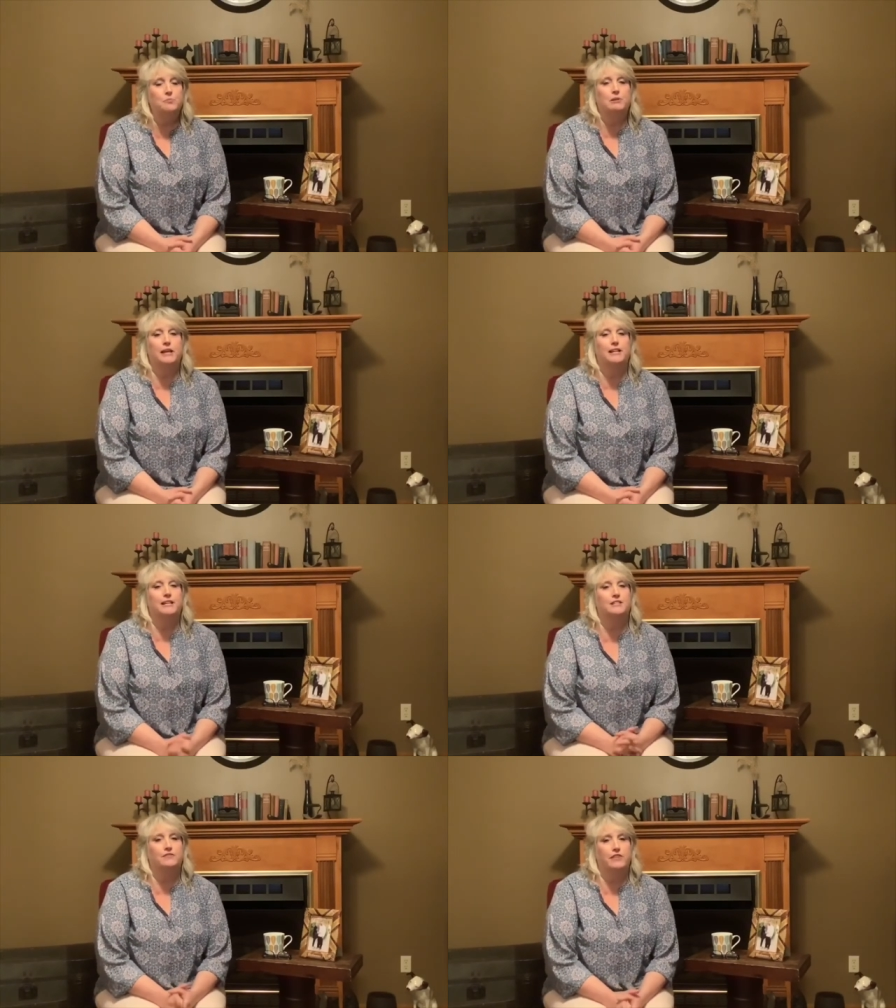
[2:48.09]
played
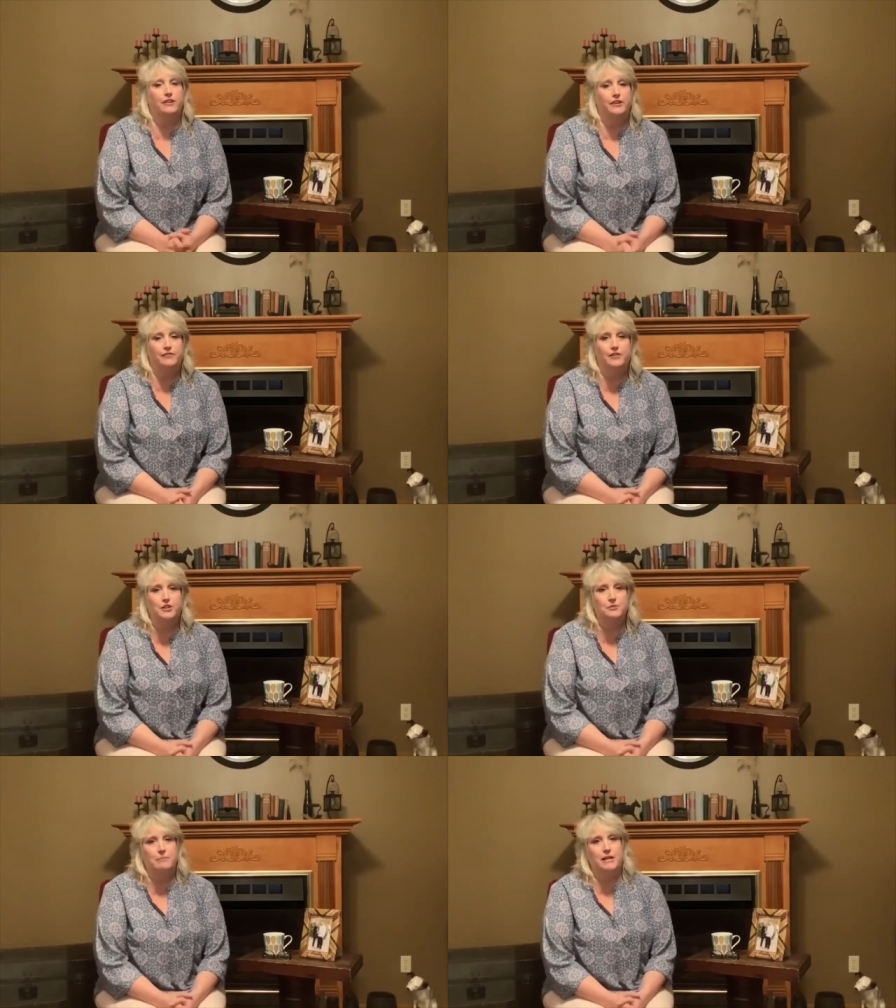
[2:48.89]
his very
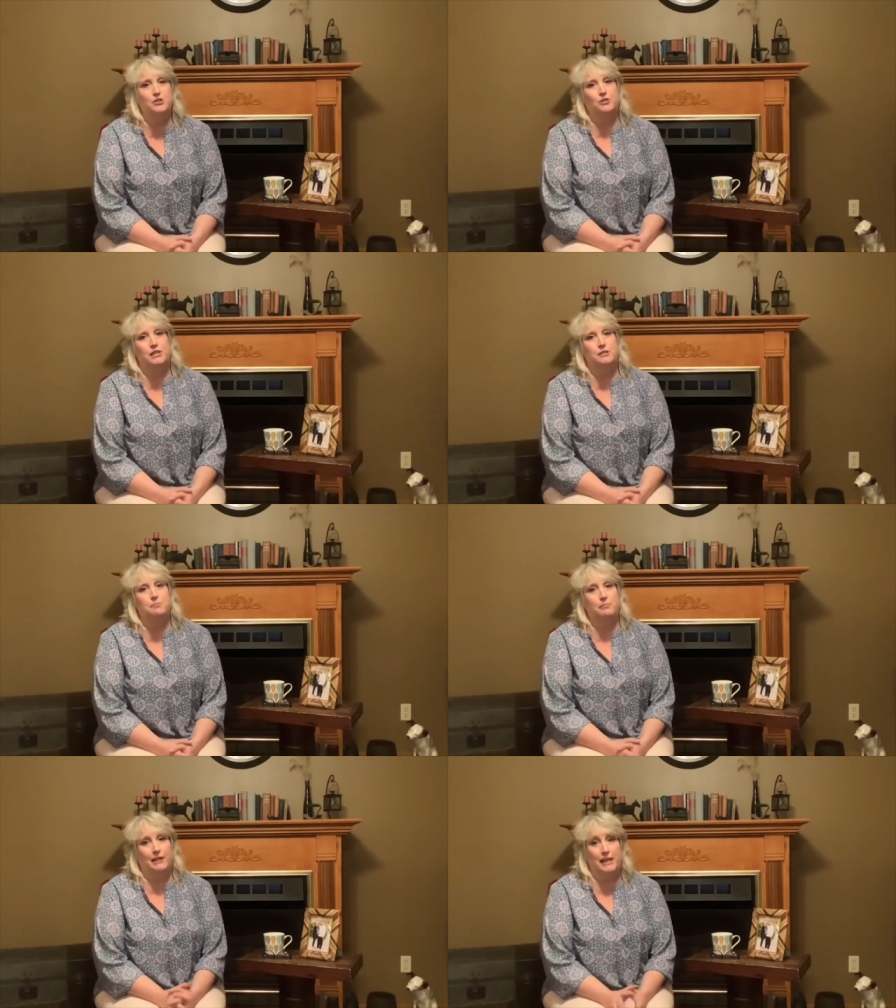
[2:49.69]
first Major
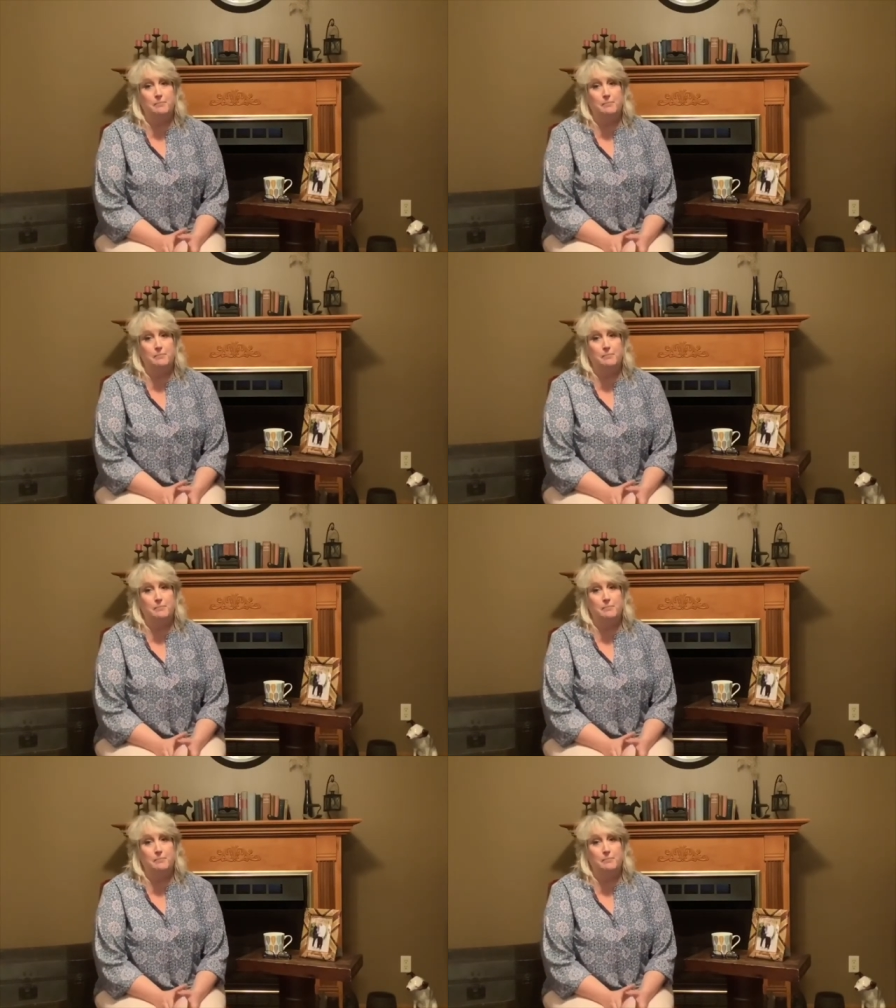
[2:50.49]
League